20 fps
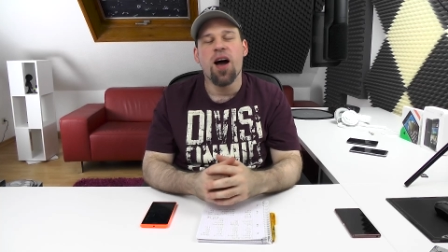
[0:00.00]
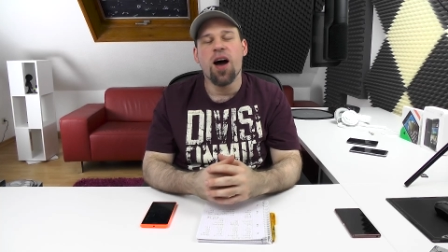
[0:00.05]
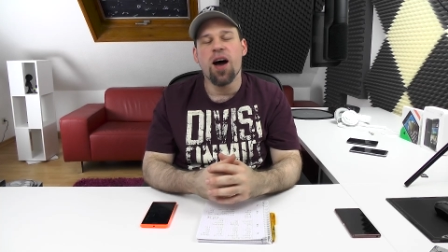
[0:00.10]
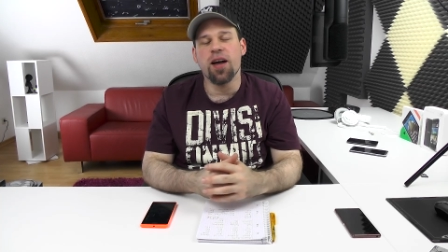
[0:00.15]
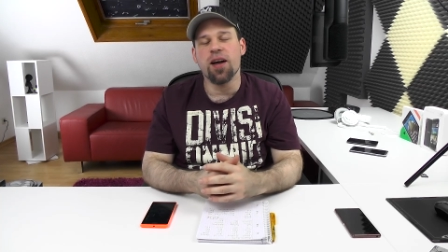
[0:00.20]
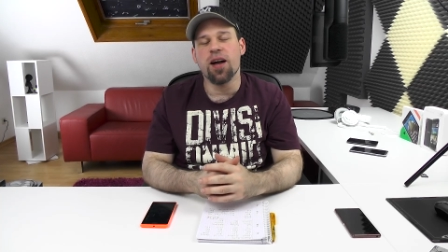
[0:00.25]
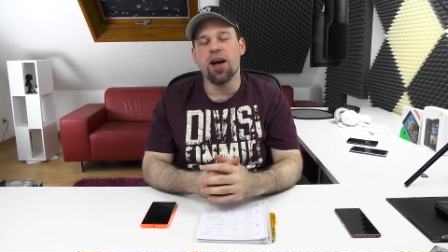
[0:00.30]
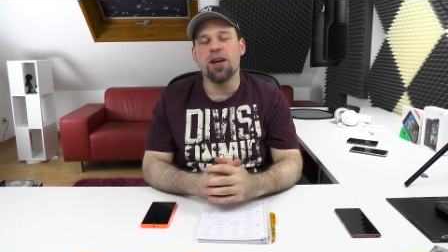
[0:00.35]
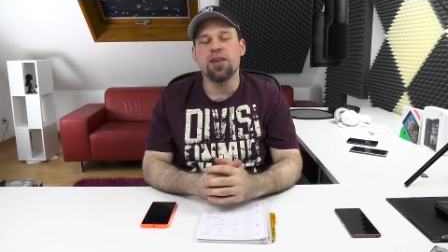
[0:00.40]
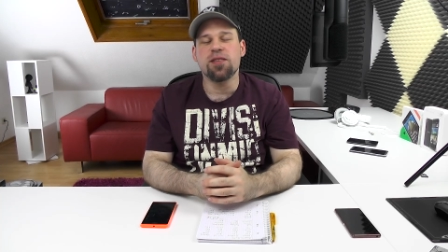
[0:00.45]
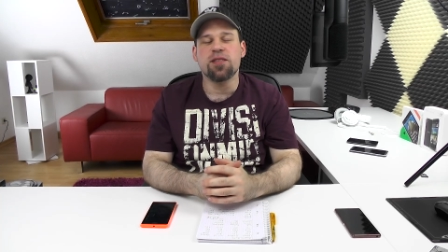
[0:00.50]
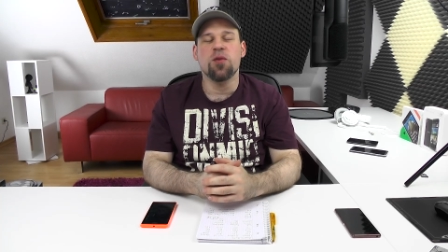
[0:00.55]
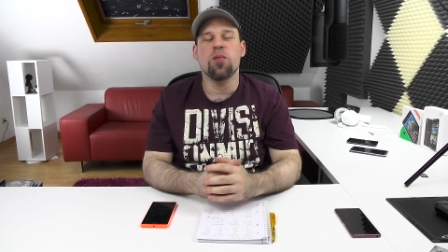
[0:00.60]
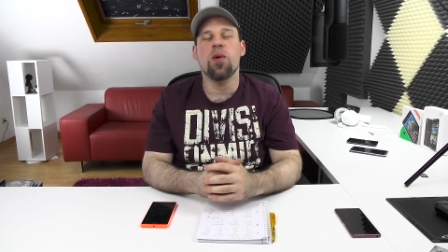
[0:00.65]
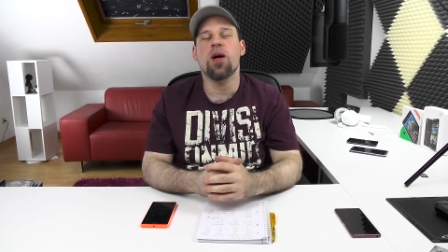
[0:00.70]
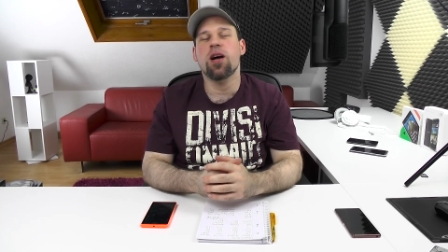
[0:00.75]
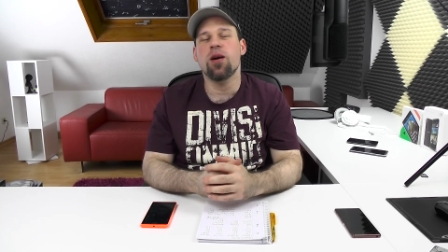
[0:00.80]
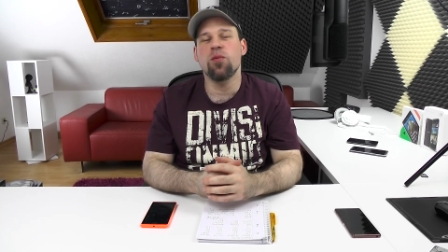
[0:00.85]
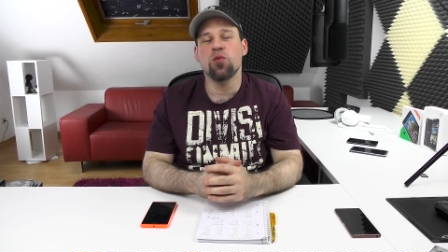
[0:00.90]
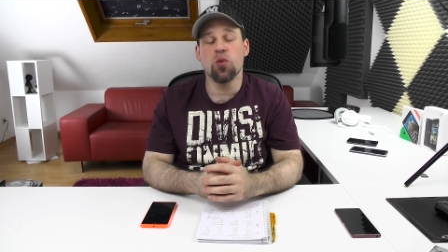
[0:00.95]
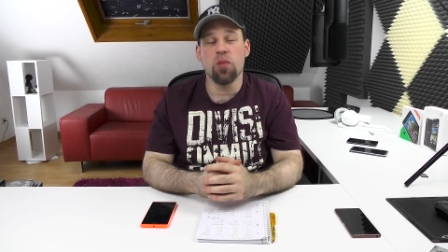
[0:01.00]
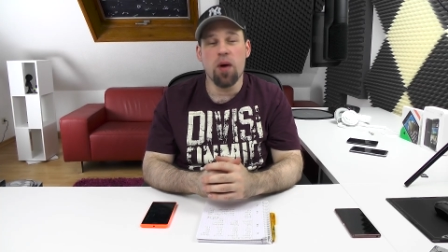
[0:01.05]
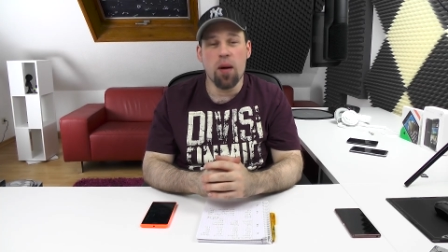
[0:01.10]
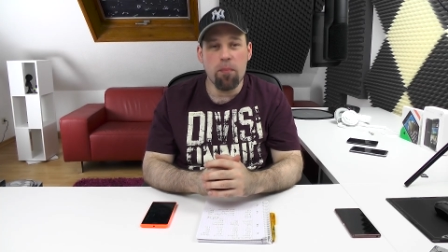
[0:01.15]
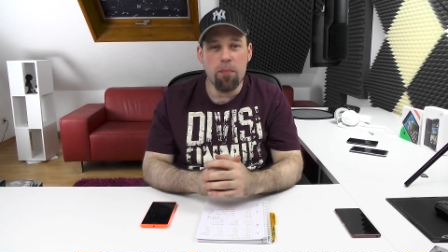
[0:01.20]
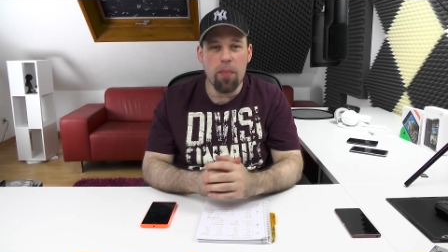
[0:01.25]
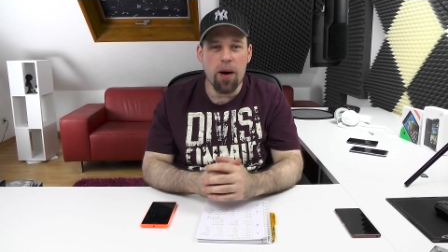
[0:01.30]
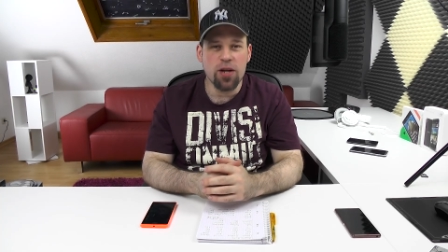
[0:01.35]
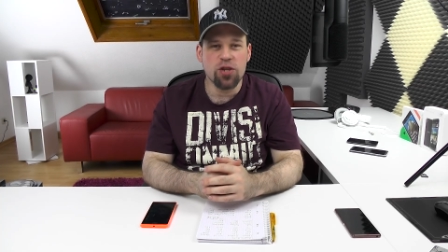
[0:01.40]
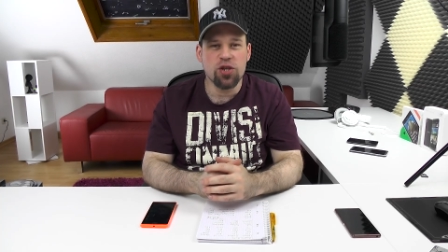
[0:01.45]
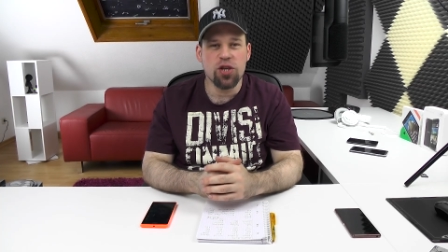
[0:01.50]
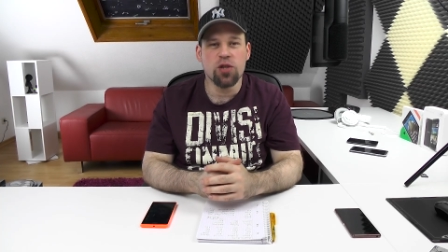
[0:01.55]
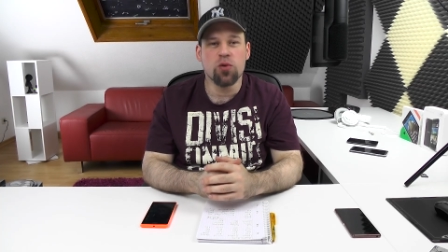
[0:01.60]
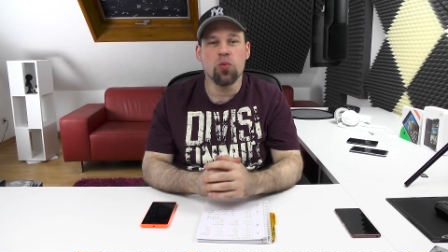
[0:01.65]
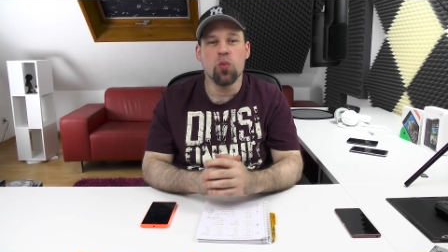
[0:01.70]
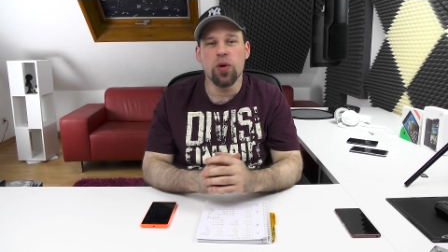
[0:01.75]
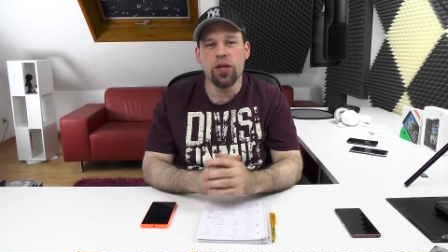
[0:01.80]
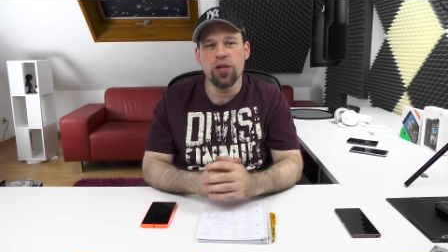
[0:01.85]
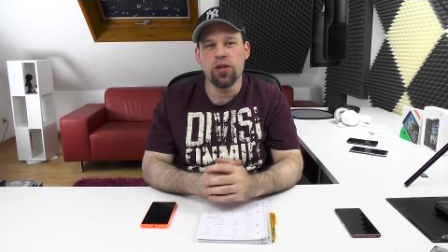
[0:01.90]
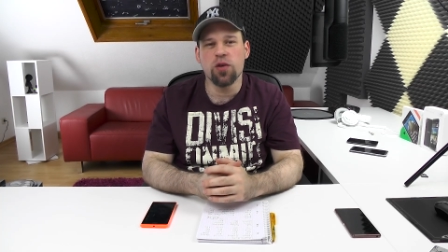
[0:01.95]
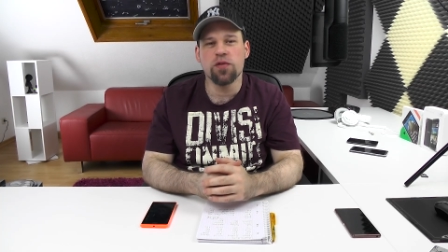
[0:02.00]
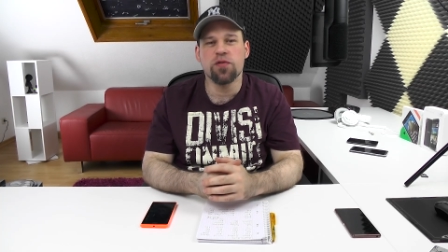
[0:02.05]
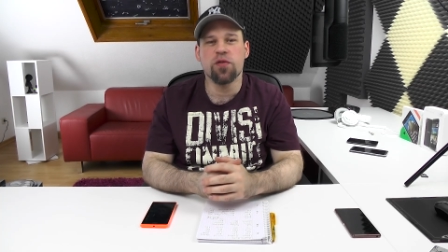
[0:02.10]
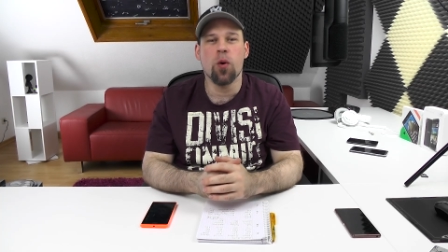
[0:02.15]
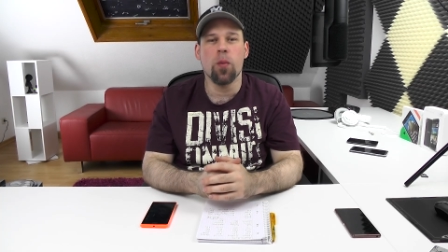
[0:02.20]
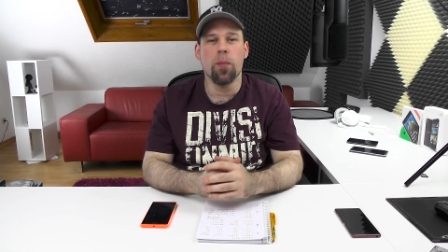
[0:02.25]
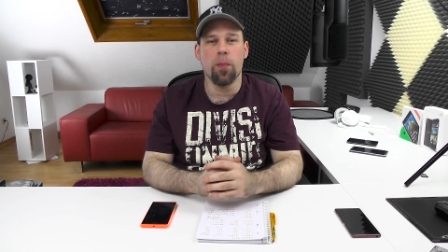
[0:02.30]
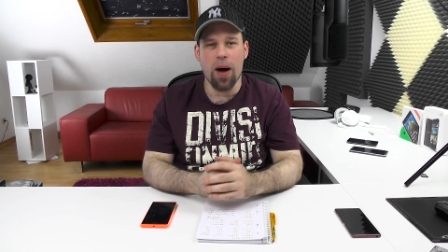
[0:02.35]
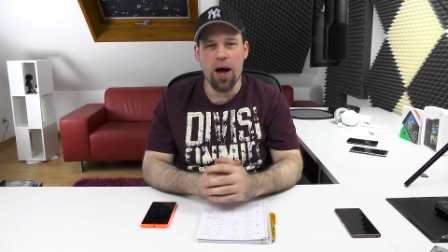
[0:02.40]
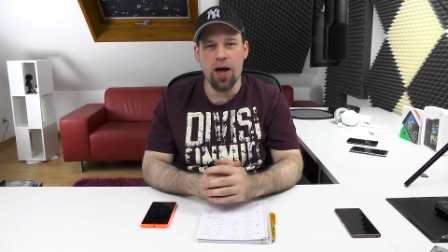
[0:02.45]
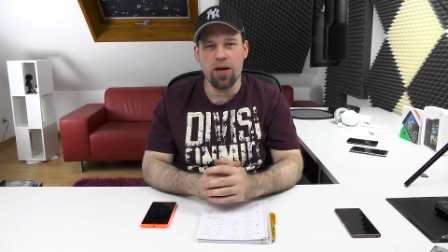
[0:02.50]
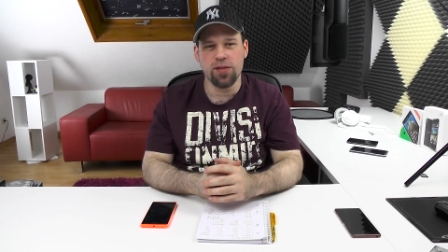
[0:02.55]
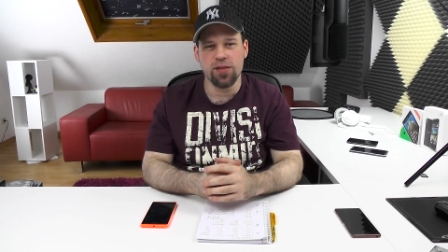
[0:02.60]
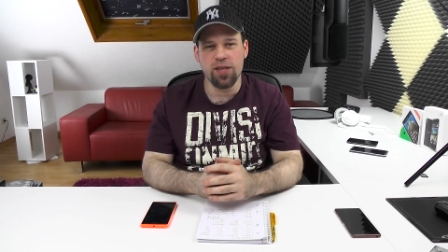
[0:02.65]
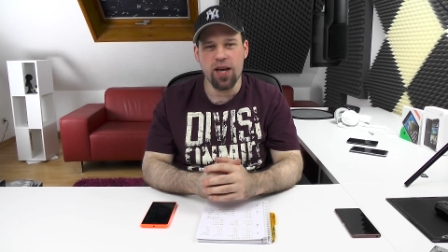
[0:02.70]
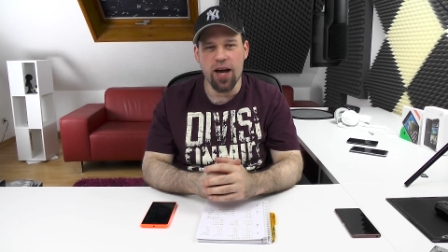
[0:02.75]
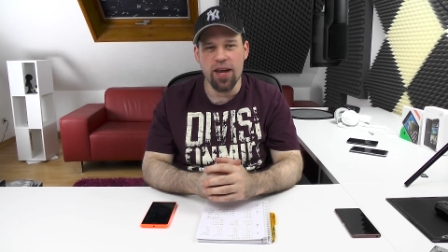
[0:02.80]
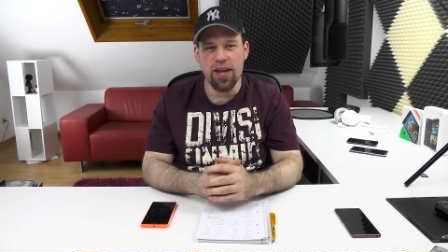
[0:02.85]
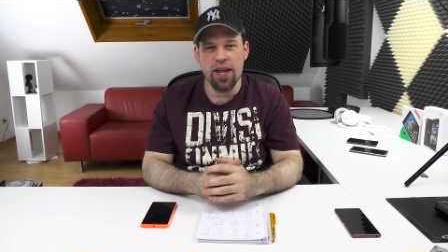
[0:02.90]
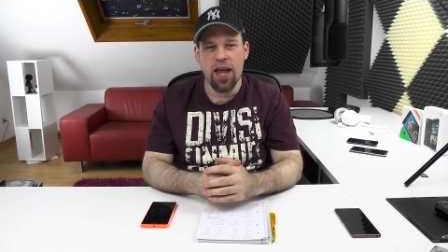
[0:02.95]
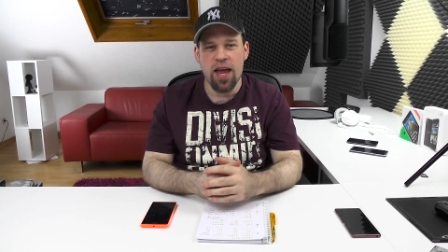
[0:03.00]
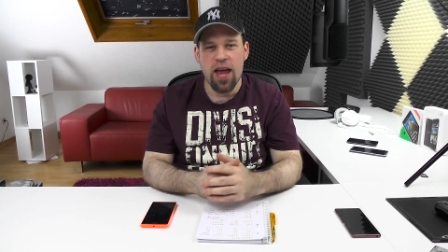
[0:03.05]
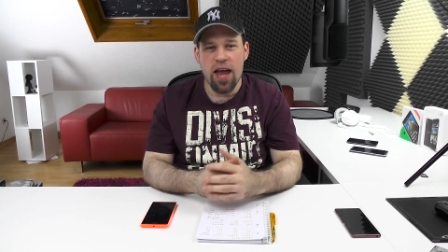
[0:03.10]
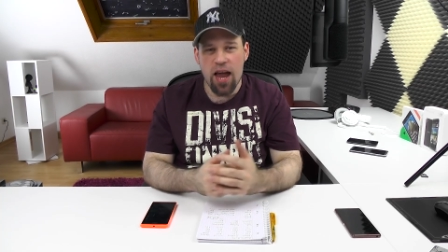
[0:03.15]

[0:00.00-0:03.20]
Hi guys, and welcome to my budget Windows Phone BIOS guide.